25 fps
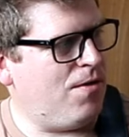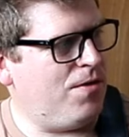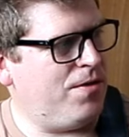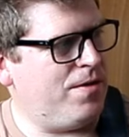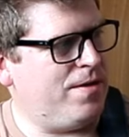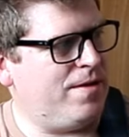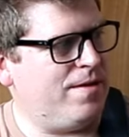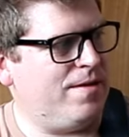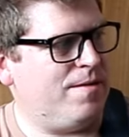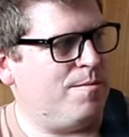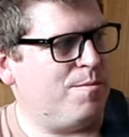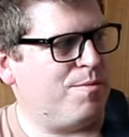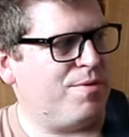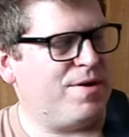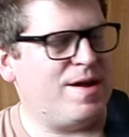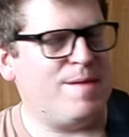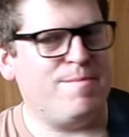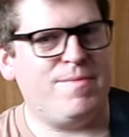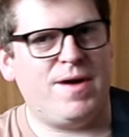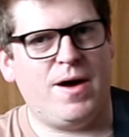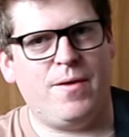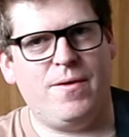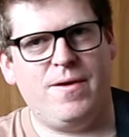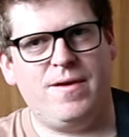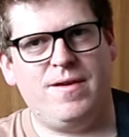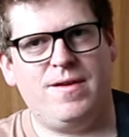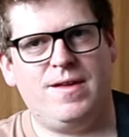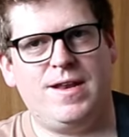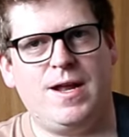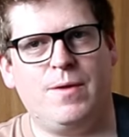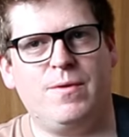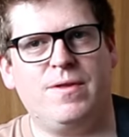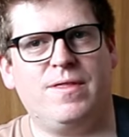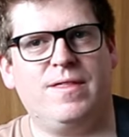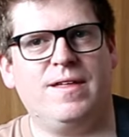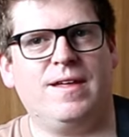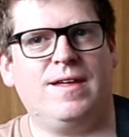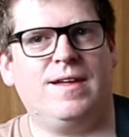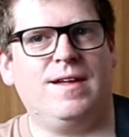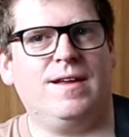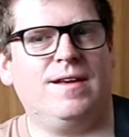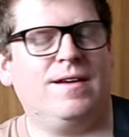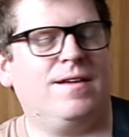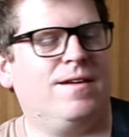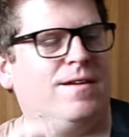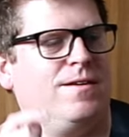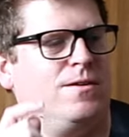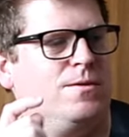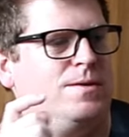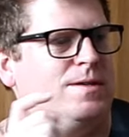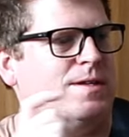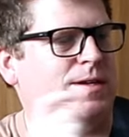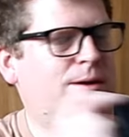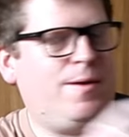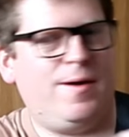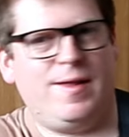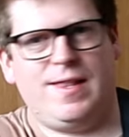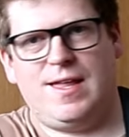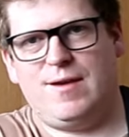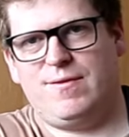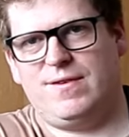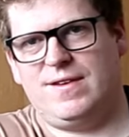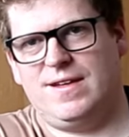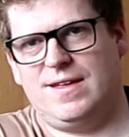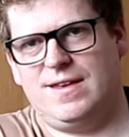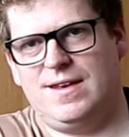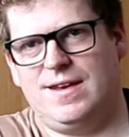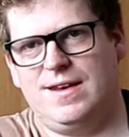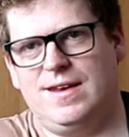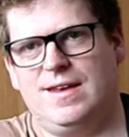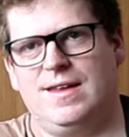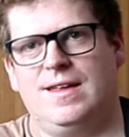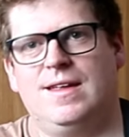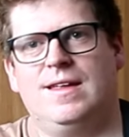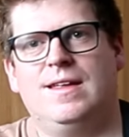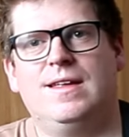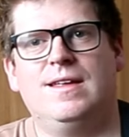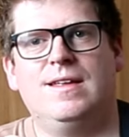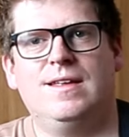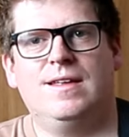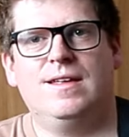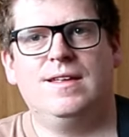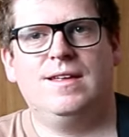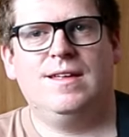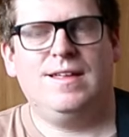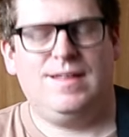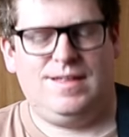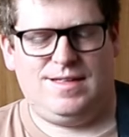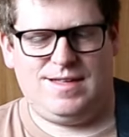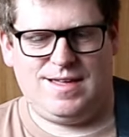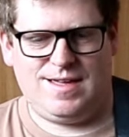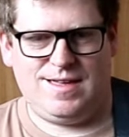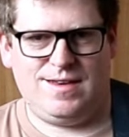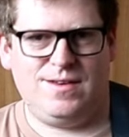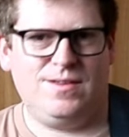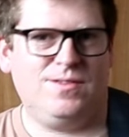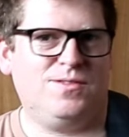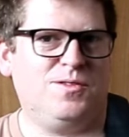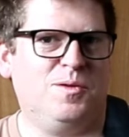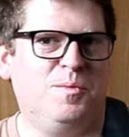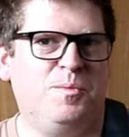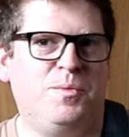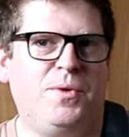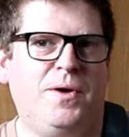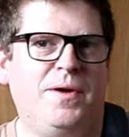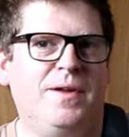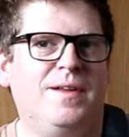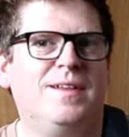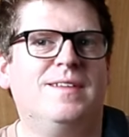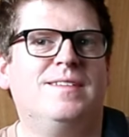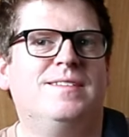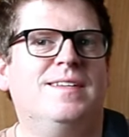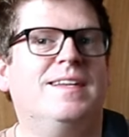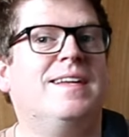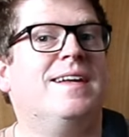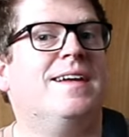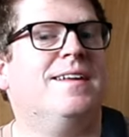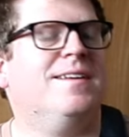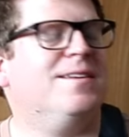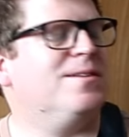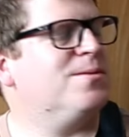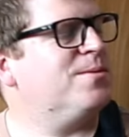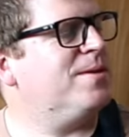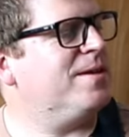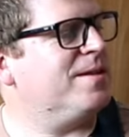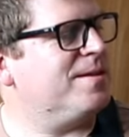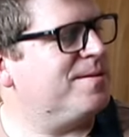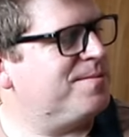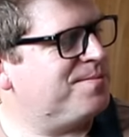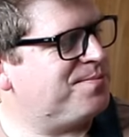the brain power and our thinking can go into our left hand, and at some point singing as well.